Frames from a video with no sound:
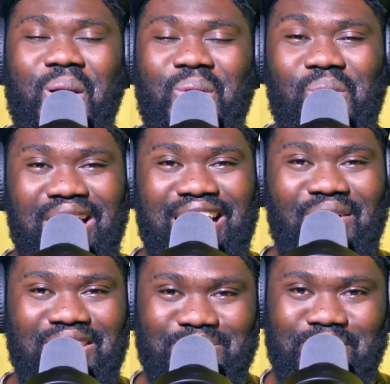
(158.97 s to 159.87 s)
when
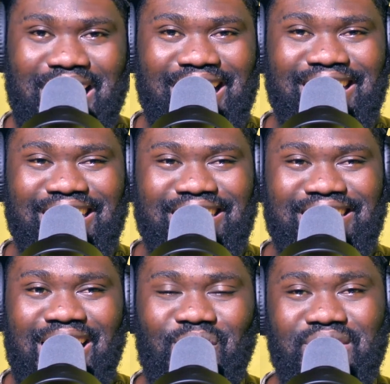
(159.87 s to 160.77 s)
I was buying
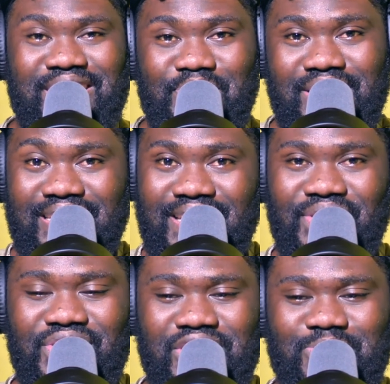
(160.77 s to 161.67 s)
it, I was a bit
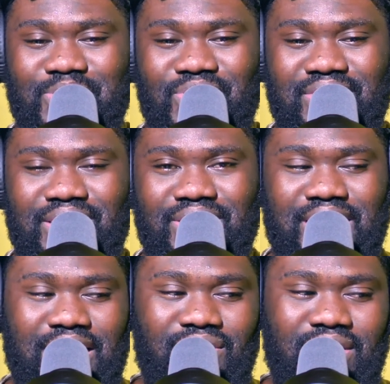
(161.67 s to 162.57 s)
curious because I was
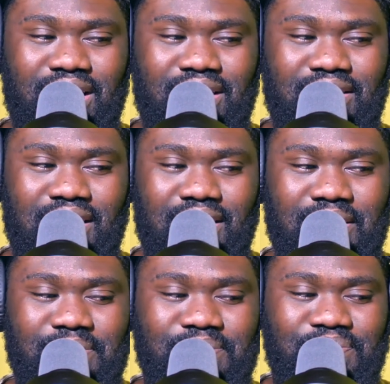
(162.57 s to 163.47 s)
like, okay,
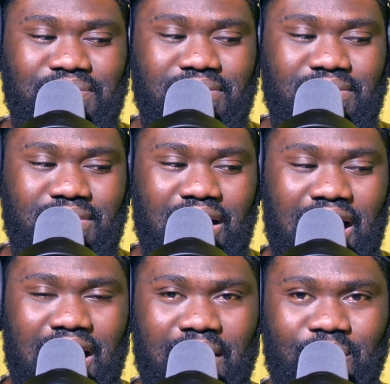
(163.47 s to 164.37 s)

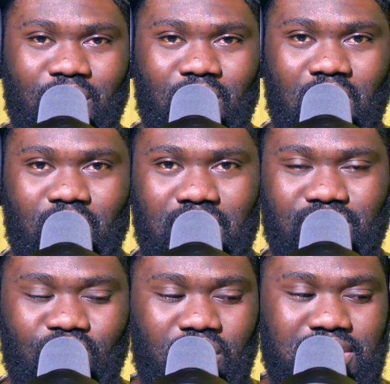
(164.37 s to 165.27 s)

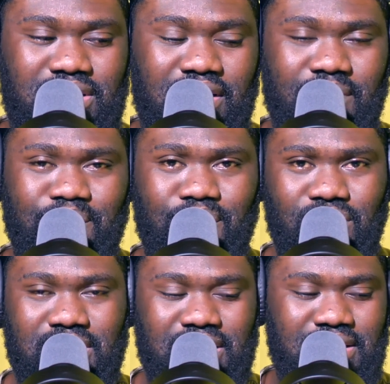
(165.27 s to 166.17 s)
what
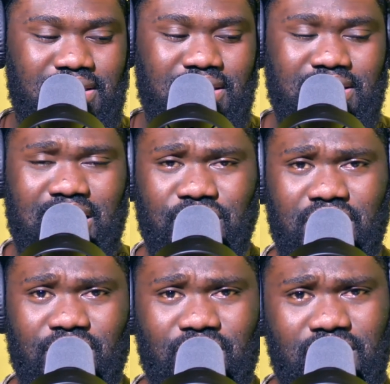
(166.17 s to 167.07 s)
input is this
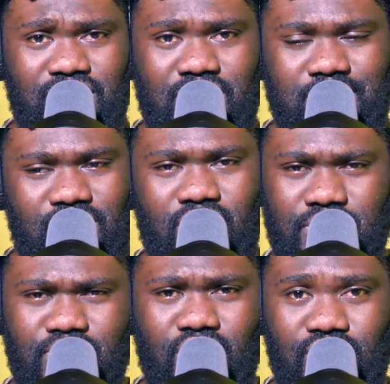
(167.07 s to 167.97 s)
actually going to use?
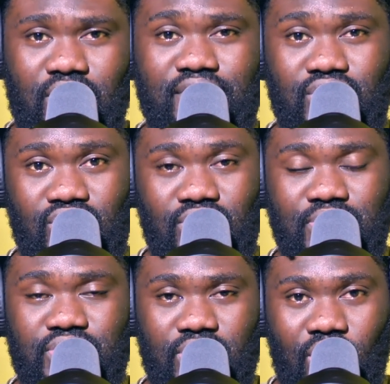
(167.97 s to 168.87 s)
Because most of
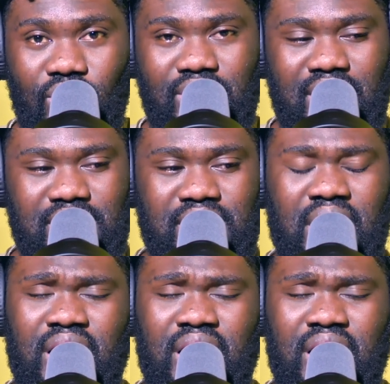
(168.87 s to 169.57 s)
Zoom's recorders